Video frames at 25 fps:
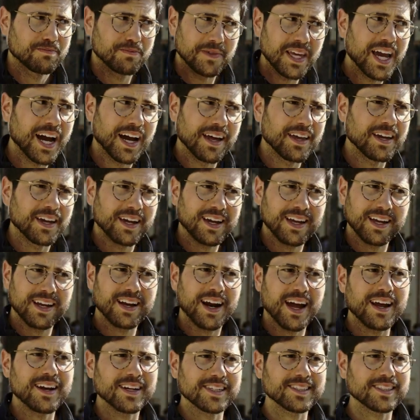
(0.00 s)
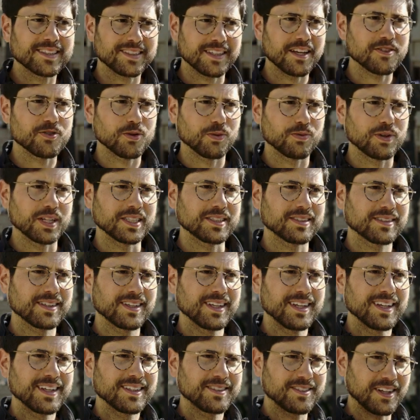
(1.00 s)
yeah, it had existential risk.
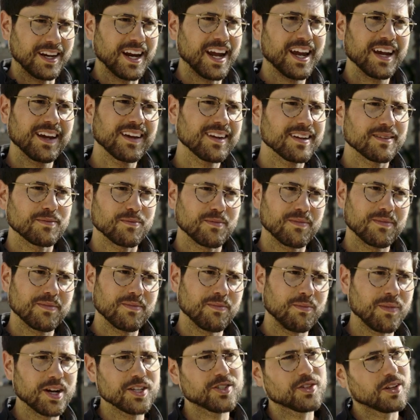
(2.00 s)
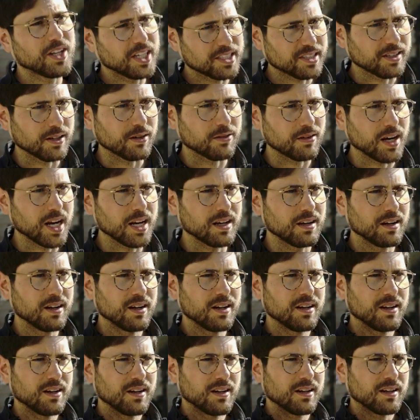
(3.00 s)
Today, much less so, right?
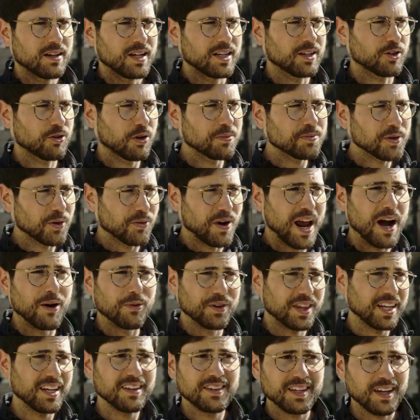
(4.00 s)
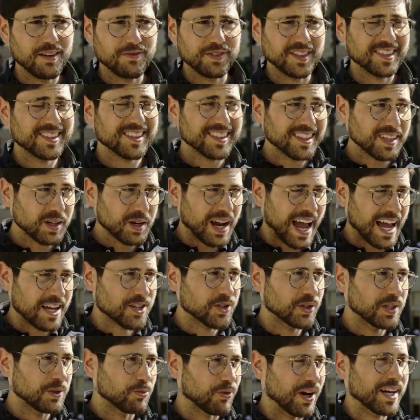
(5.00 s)
And crypto now with the ETF, it's
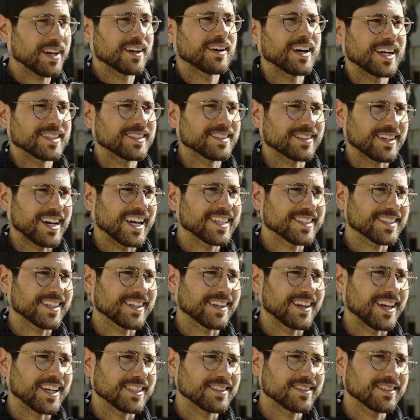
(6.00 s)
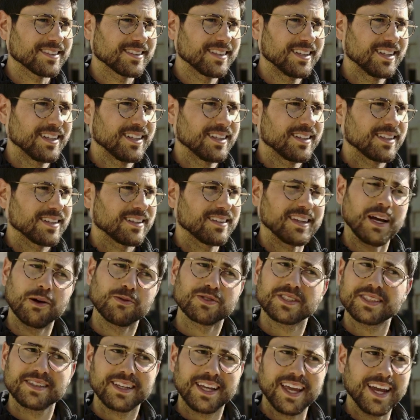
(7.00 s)
actually recognized as an asset class.
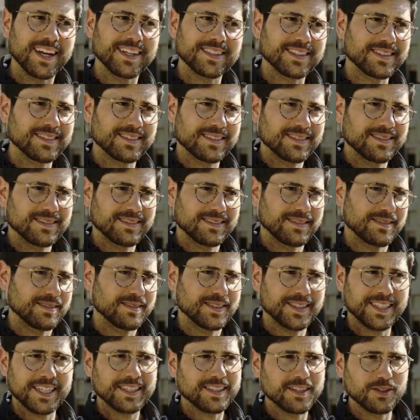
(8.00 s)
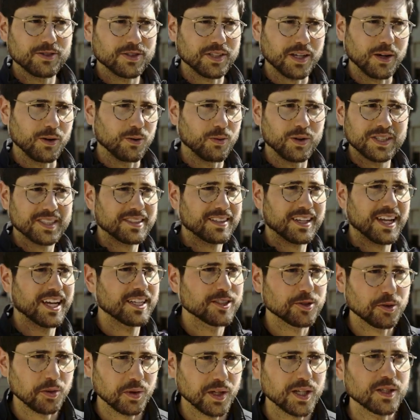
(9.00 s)
That wasn't the case 6 years ago, wasn't the
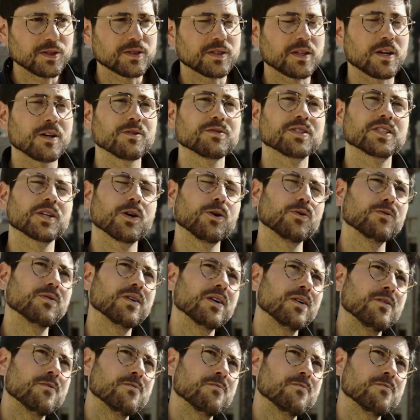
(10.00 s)
case 3 years ago. So,